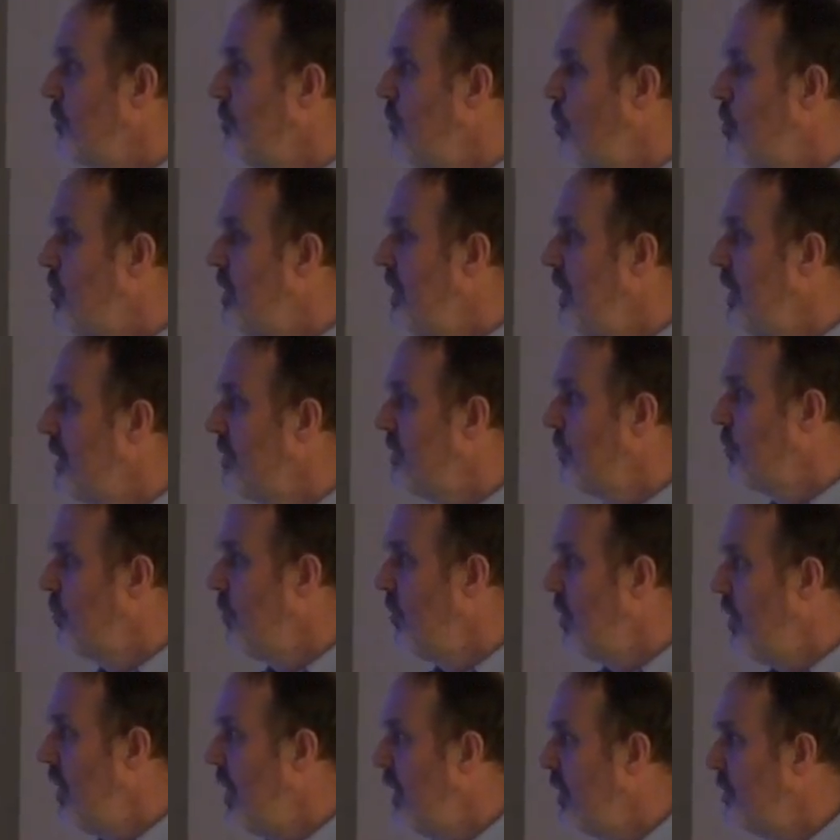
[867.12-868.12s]
smoking at,
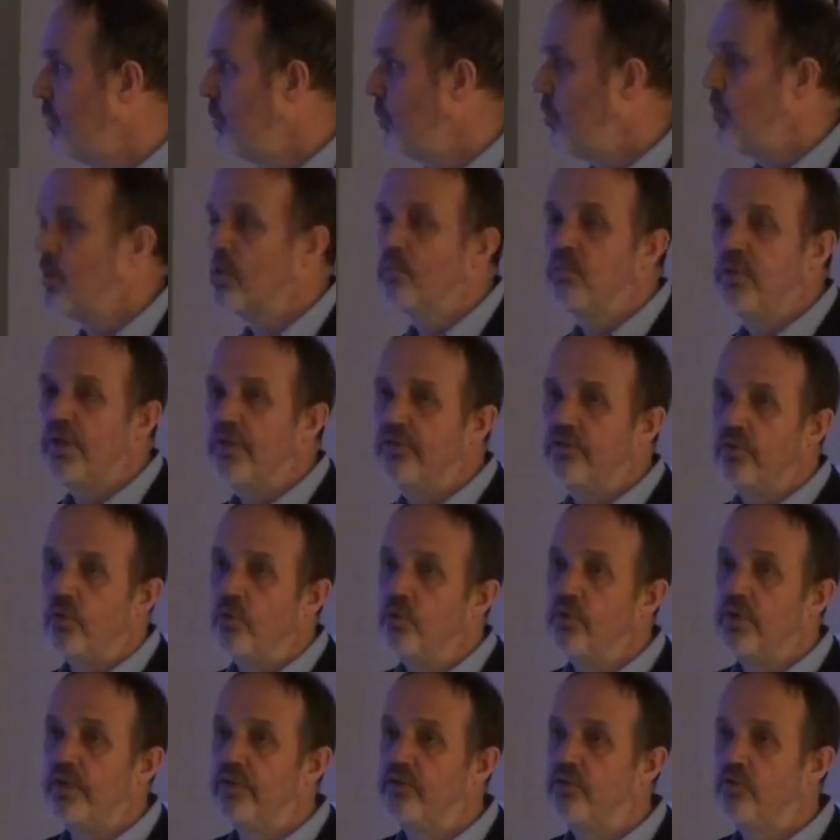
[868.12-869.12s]
at workplace
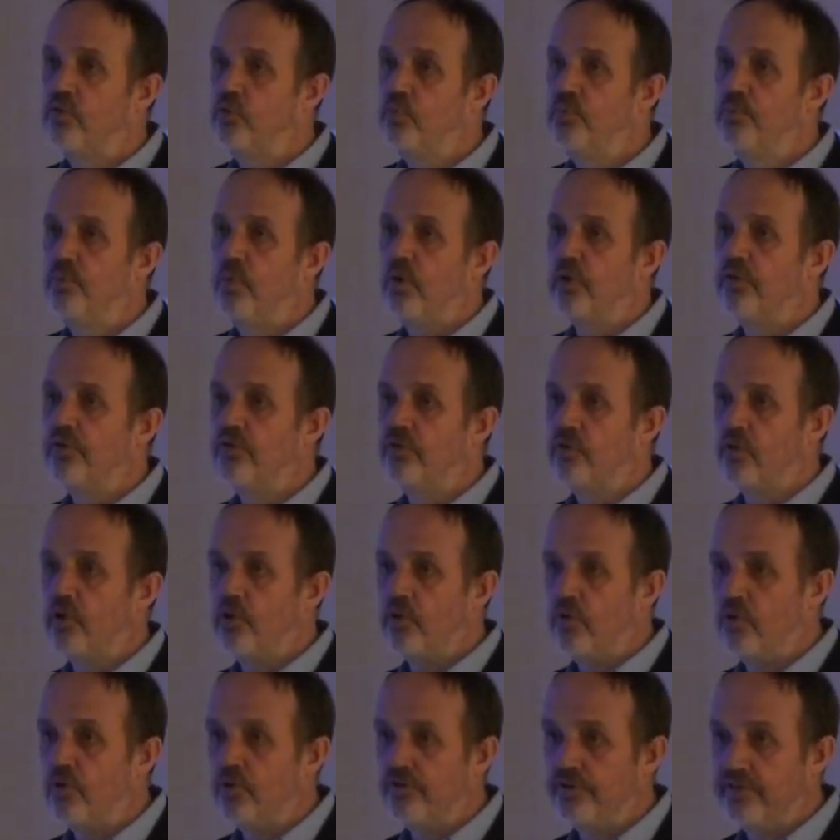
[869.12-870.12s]
only two points
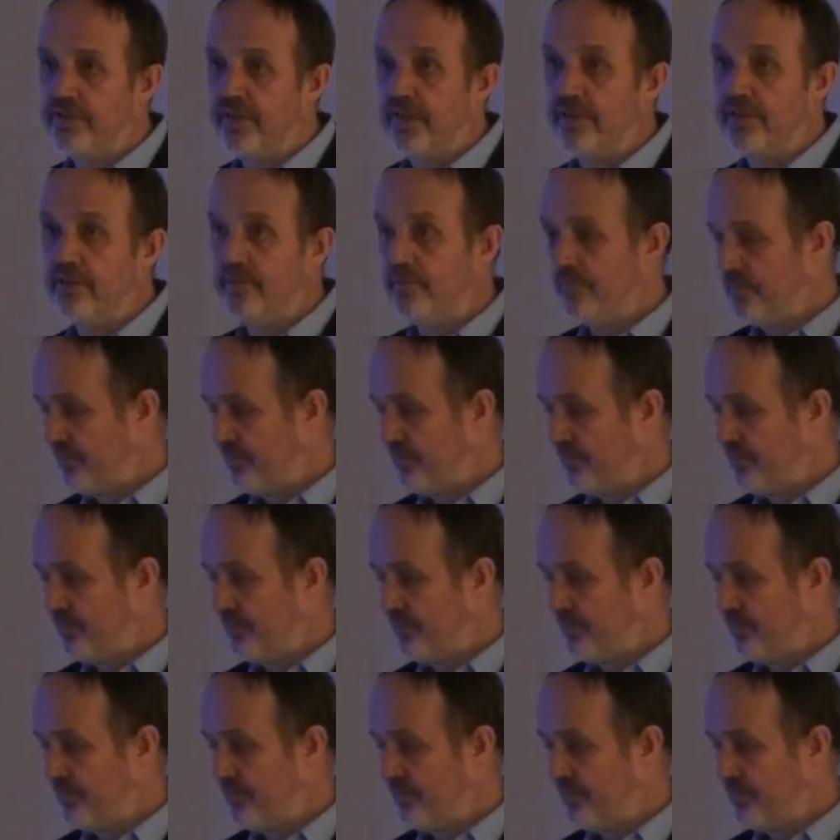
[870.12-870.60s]
on 10.